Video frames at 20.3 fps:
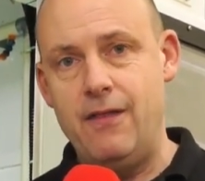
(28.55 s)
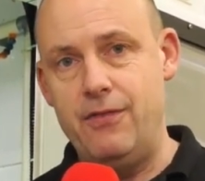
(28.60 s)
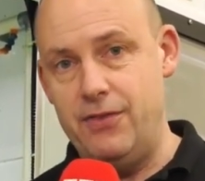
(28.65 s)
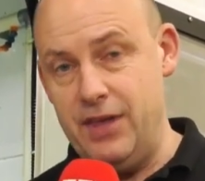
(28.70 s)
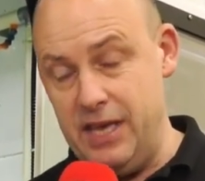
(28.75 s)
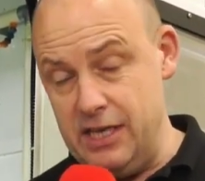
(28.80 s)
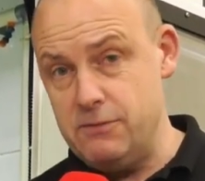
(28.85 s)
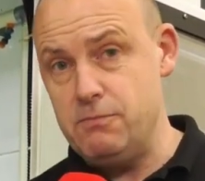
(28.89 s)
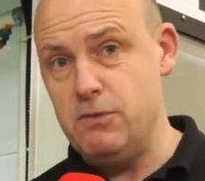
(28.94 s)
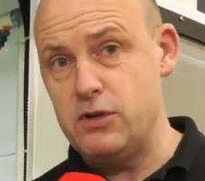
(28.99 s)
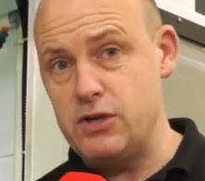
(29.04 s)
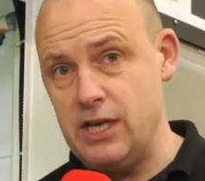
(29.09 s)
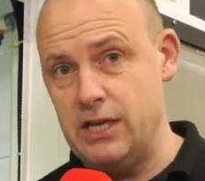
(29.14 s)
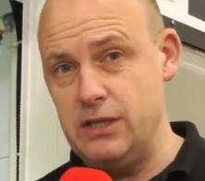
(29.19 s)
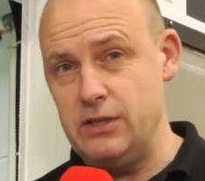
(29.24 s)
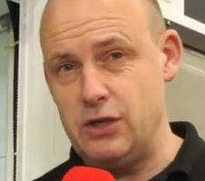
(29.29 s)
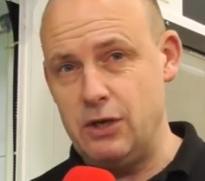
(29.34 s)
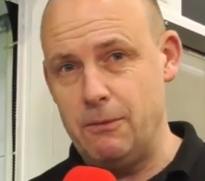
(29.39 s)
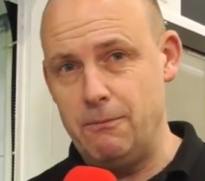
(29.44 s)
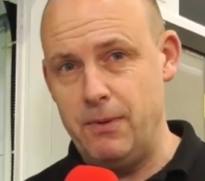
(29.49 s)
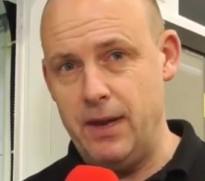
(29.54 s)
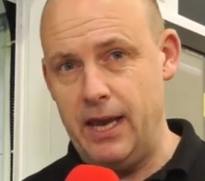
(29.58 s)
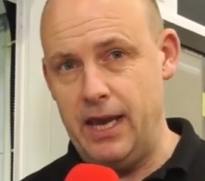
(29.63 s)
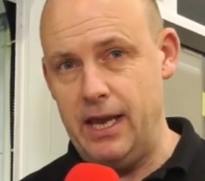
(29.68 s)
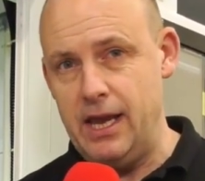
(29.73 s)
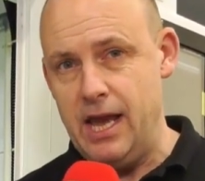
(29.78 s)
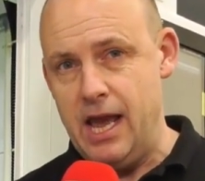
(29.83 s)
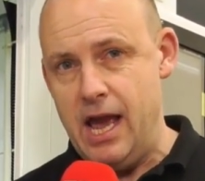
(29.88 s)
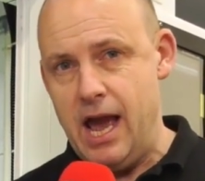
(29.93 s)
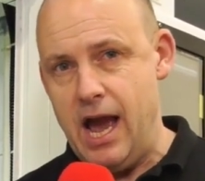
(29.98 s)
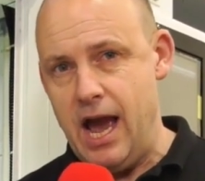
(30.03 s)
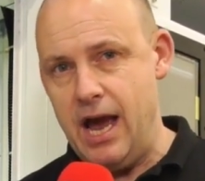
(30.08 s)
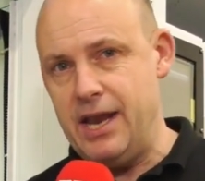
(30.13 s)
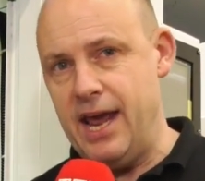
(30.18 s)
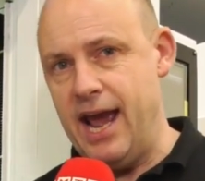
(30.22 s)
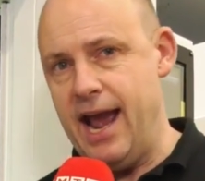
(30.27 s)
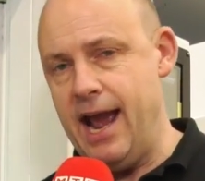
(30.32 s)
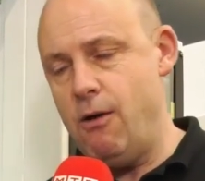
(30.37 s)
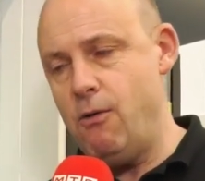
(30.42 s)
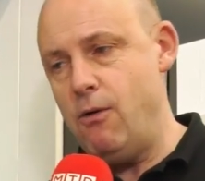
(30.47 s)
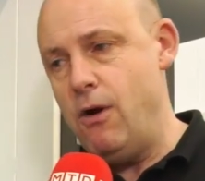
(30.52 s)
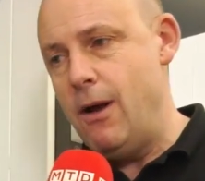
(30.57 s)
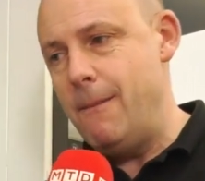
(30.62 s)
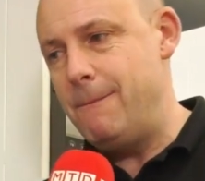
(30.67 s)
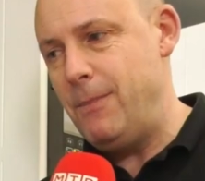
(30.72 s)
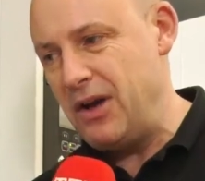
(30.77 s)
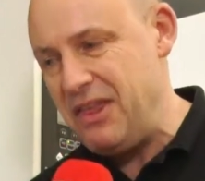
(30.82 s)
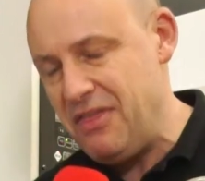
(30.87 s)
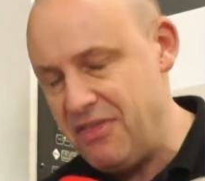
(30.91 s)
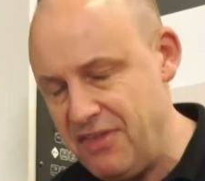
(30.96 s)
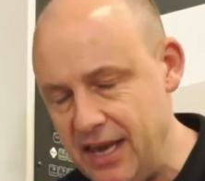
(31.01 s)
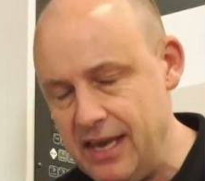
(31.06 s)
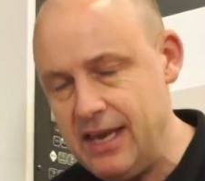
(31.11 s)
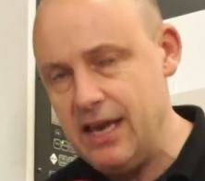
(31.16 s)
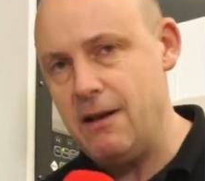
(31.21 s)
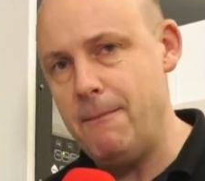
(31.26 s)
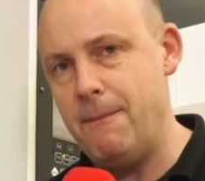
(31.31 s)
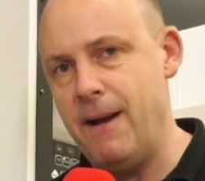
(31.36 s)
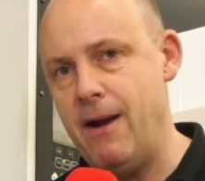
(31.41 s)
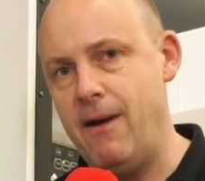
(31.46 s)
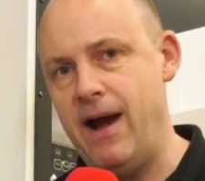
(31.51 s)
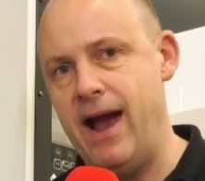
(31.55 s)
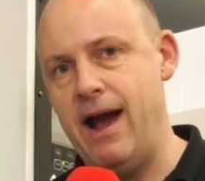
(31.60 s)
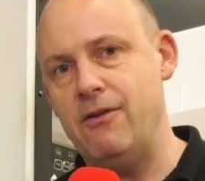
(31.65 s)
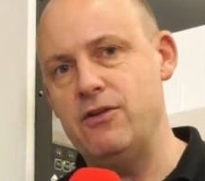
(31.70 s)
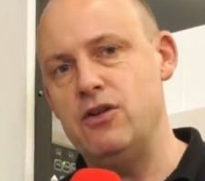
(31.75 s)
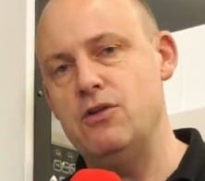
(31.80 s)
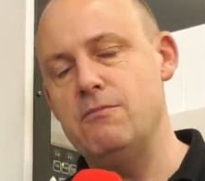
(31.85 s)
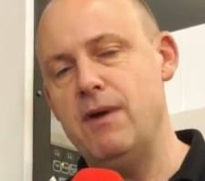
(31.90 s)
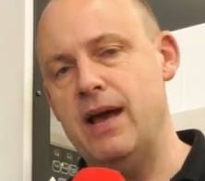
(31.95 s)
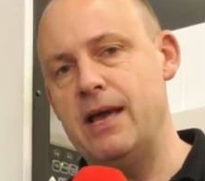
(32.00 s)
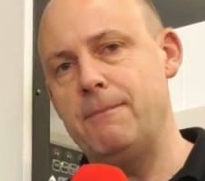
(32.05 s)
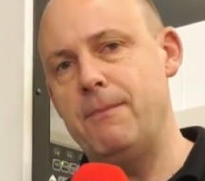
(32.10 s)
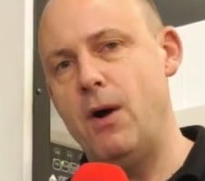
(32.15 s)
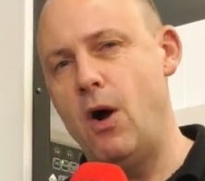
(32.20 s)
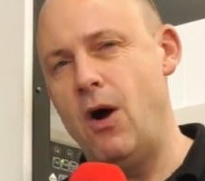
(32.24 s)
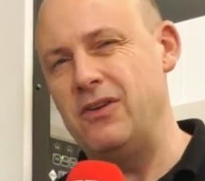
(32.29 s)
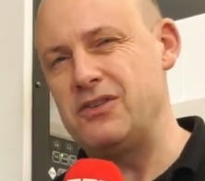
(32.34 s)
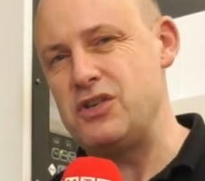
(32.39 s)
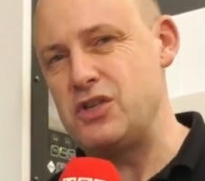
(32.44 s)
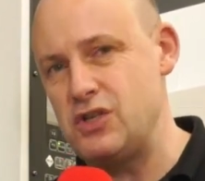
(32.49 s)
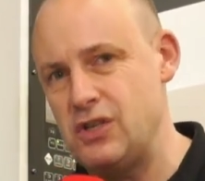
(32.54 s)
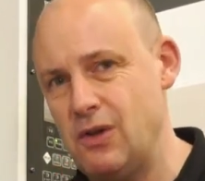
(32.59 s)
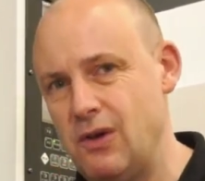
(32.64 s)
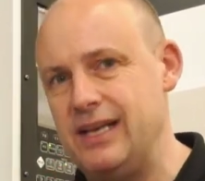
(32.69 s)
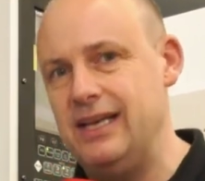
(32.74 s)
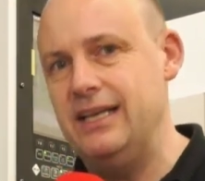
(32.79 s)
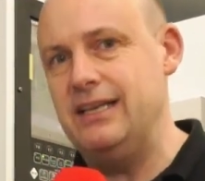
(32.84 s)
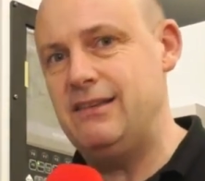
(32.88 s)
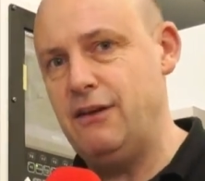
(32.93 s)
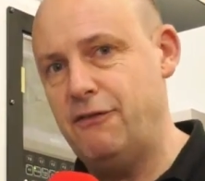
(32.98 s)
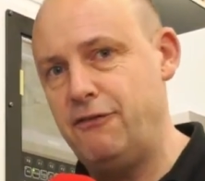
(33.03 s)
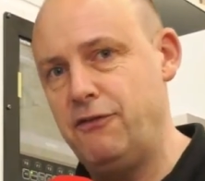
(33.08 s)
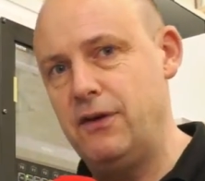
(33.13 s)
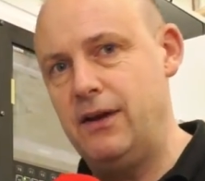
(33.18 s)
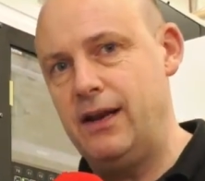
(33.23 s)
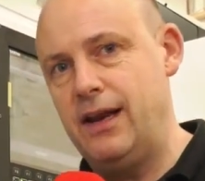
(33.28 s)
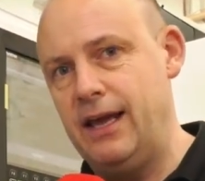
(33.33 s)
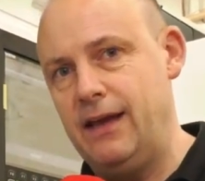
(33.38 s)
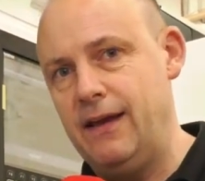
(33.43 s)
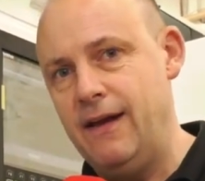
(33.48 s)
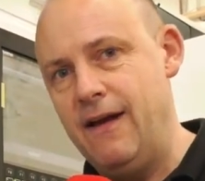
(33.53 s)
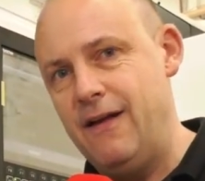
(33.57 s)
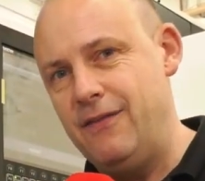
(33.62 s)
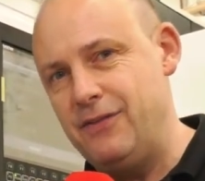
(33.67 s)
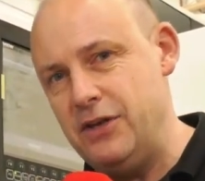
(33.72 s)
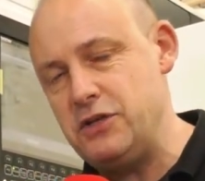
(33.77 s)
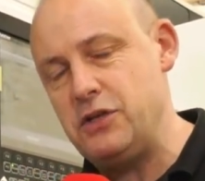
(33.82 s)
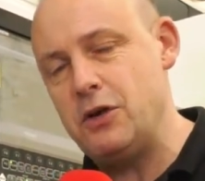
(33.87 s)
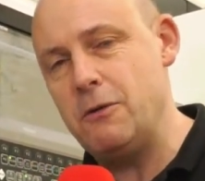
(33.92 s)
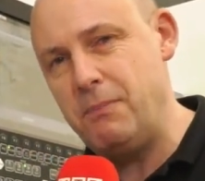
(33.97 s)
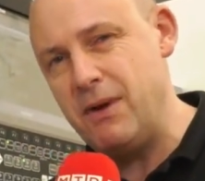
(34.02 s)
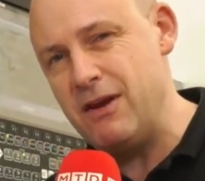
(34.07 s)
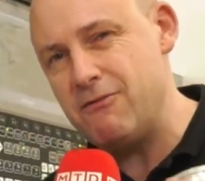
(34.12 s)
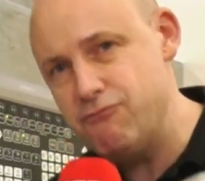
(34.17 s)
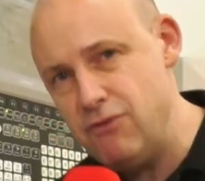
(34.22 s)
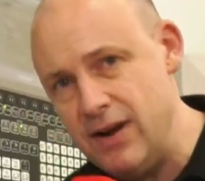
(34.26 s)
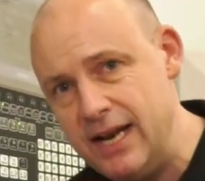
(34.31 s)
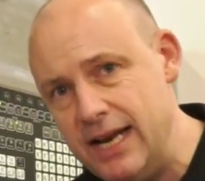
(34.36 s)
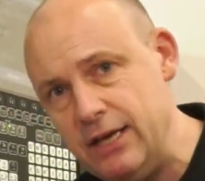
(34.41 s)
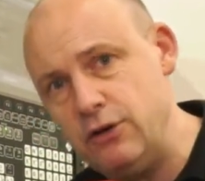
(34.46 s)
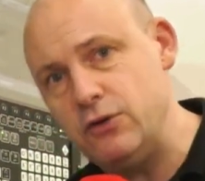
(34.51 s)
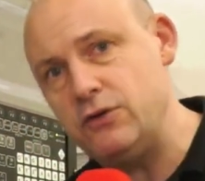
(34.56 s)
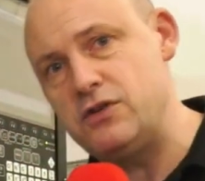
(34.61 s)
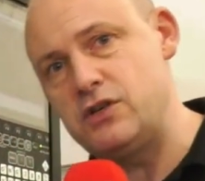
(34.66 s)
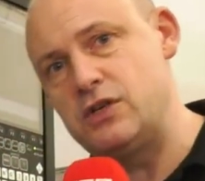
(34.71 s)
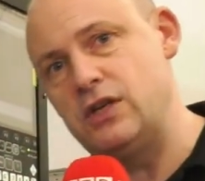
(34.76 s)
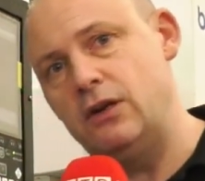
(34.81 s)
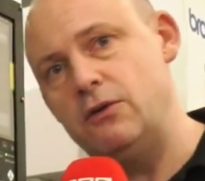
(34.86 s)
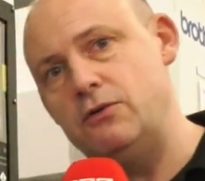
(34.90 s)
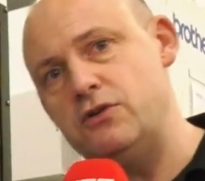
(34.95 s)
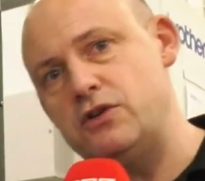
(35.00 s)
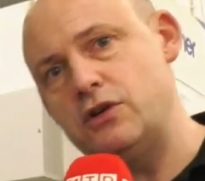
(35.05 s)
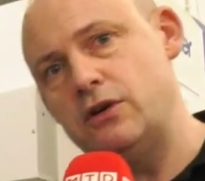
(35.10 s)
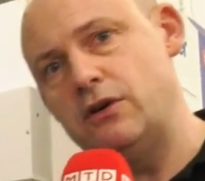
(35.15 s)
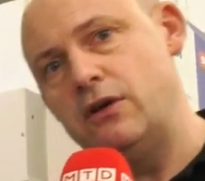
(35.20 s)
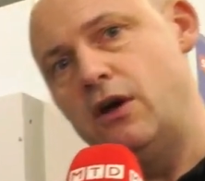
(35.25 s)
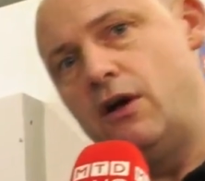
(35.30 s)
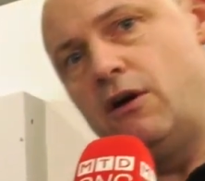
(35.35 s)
these machines can be and how by thinking about how you make parts slightly differently, this could be a really good solution